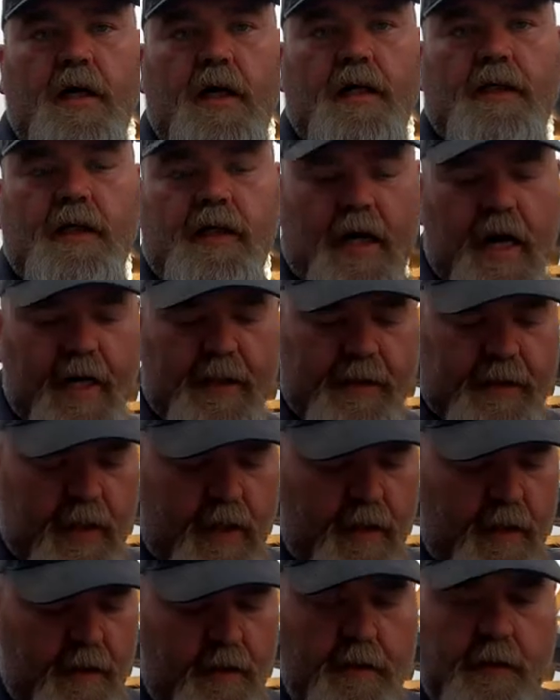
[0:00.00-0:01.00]
There's tonight's
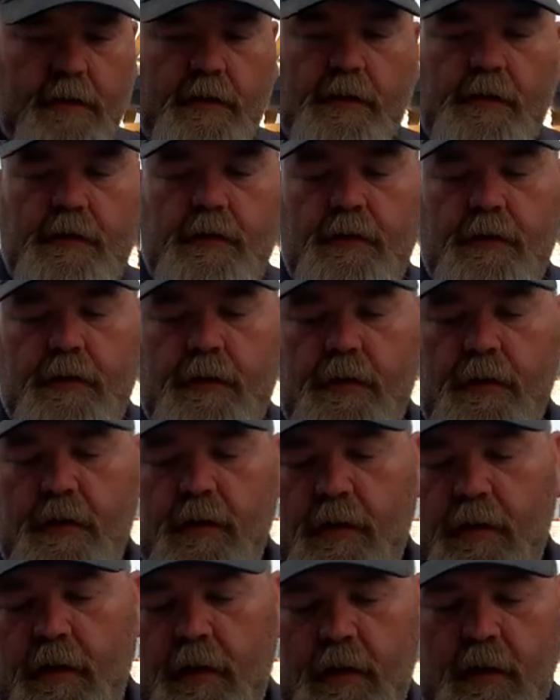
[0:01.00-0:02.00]
dinner.
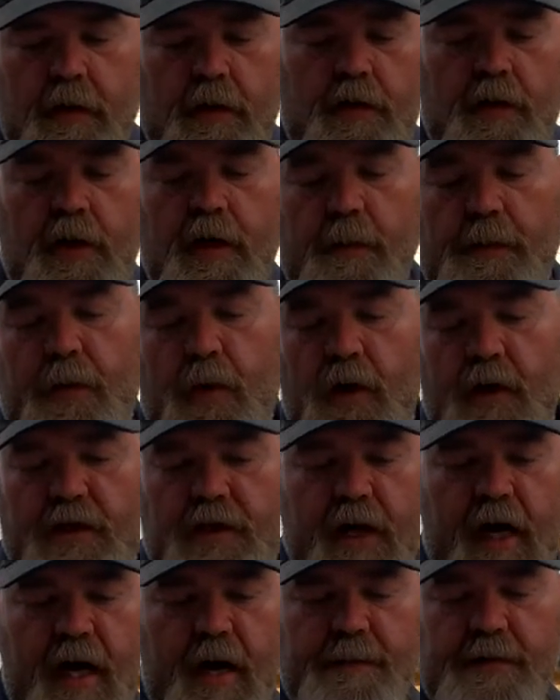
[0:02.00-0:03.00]
Grilled
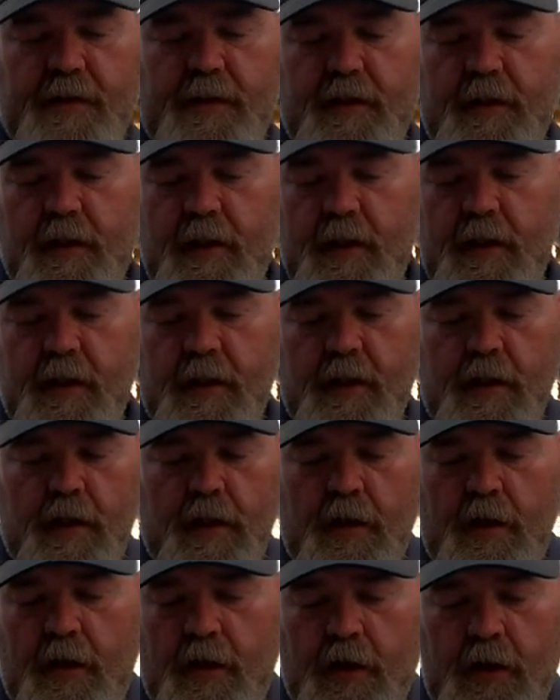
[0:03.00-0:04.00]
pork chops,
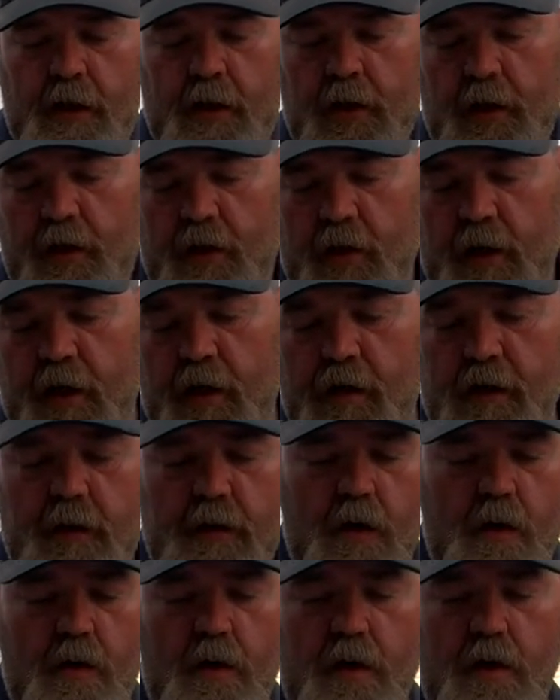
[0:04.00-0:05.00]

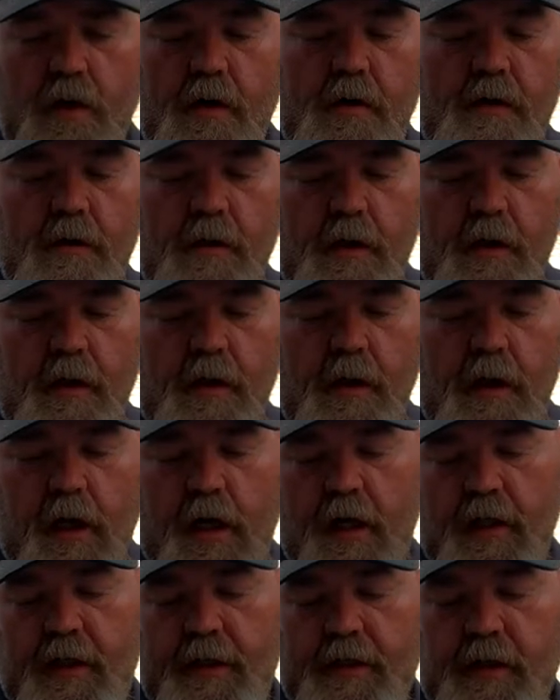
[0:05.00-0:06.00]
grilled corn,
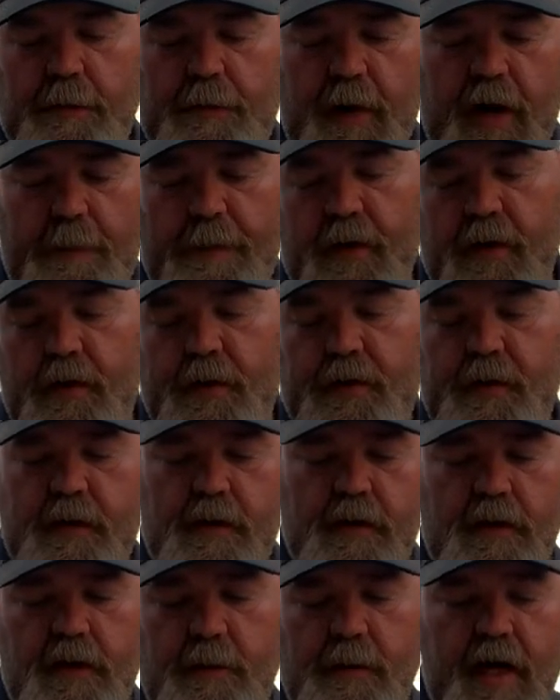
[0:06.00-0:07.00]
onions and peppers,
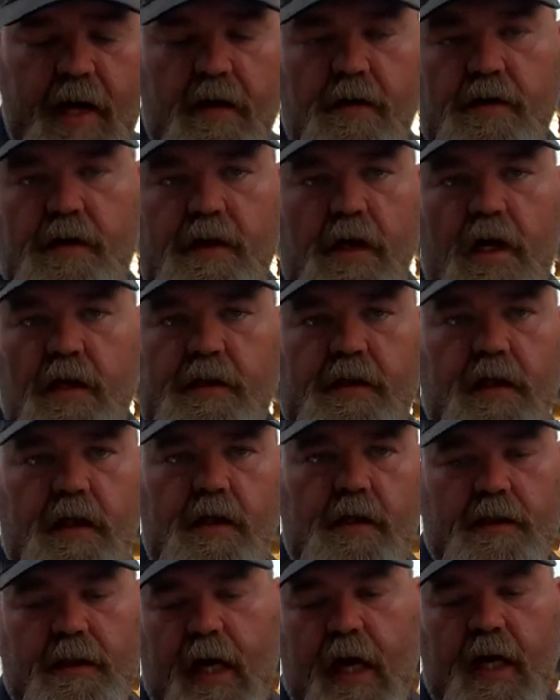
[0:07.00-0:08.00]
tomato
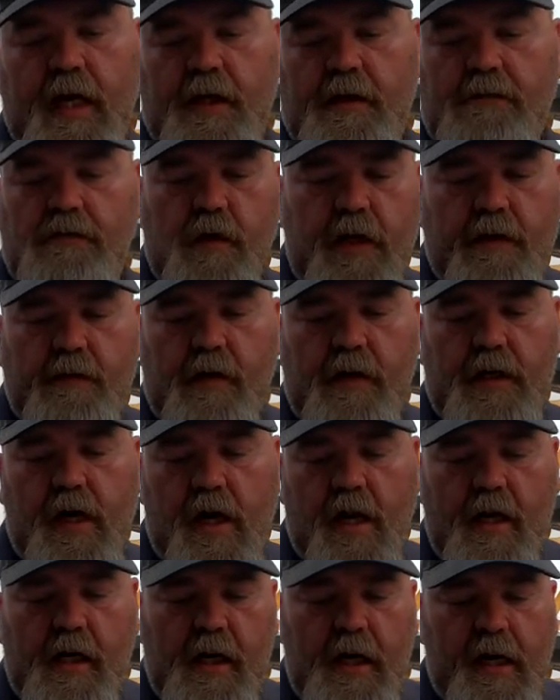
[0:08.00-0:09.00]
salsa, salad, whatever you
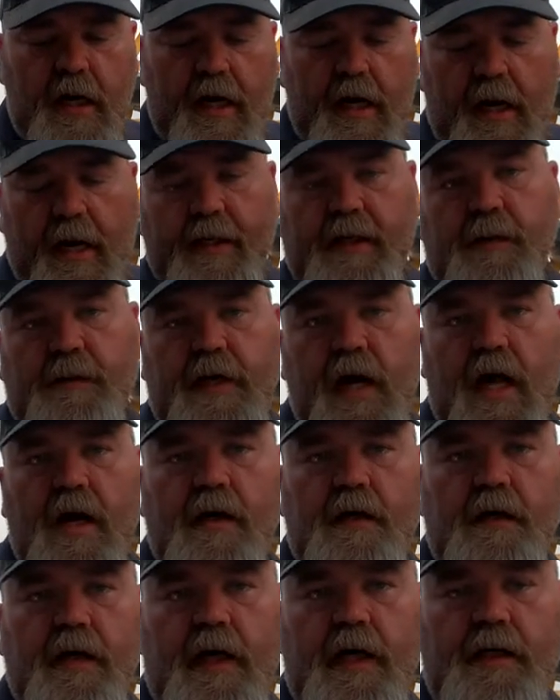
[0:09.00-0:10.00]
call it, and some
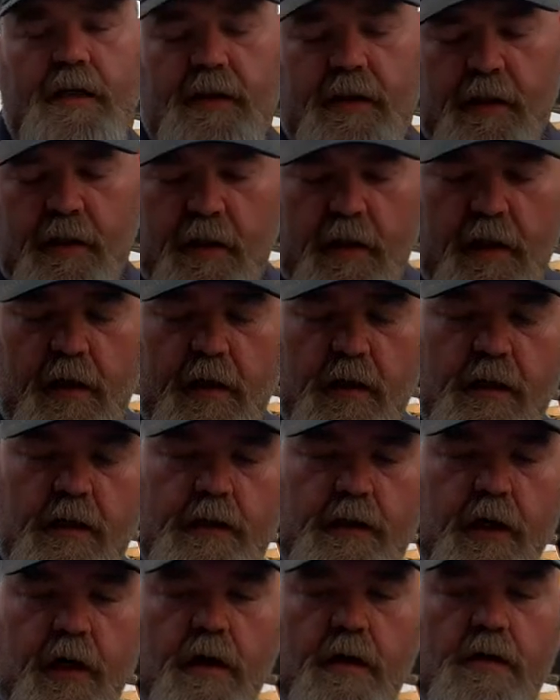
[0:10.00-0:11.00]
collard greens.
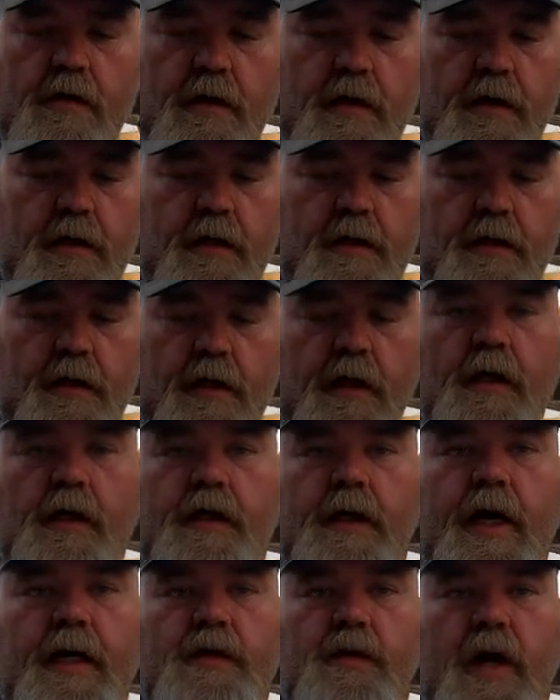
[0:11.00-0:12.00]
So
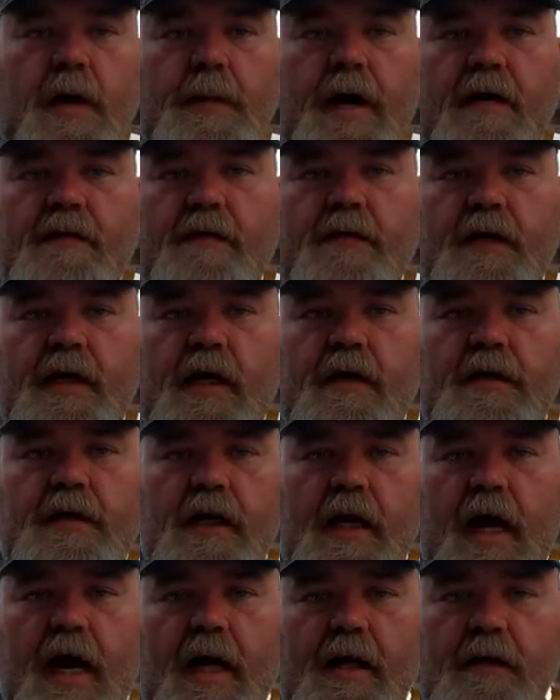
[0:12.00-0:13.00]
that's what I'm having for dinner
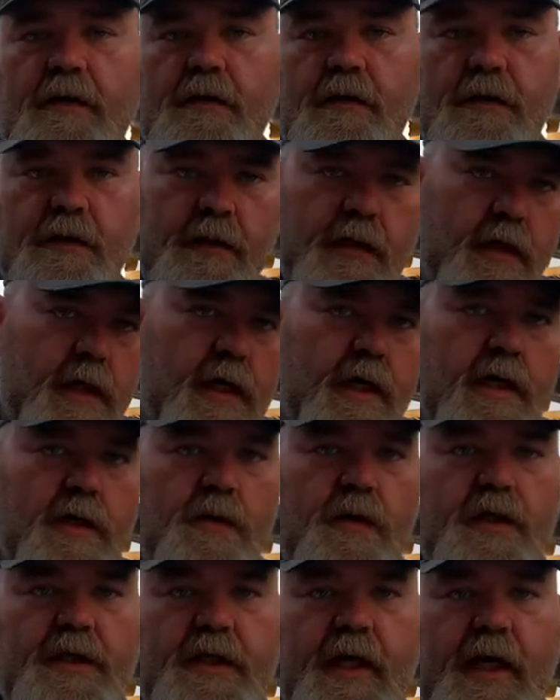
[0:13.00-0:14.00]
tonight.
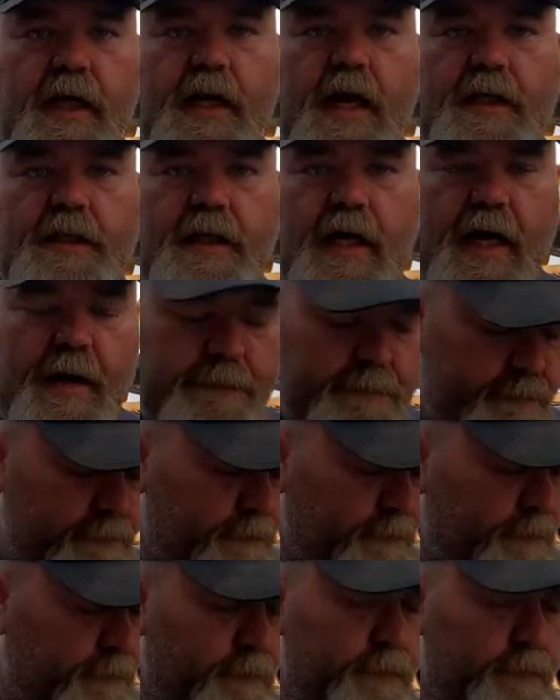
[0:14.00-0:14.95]
We'll see you next time.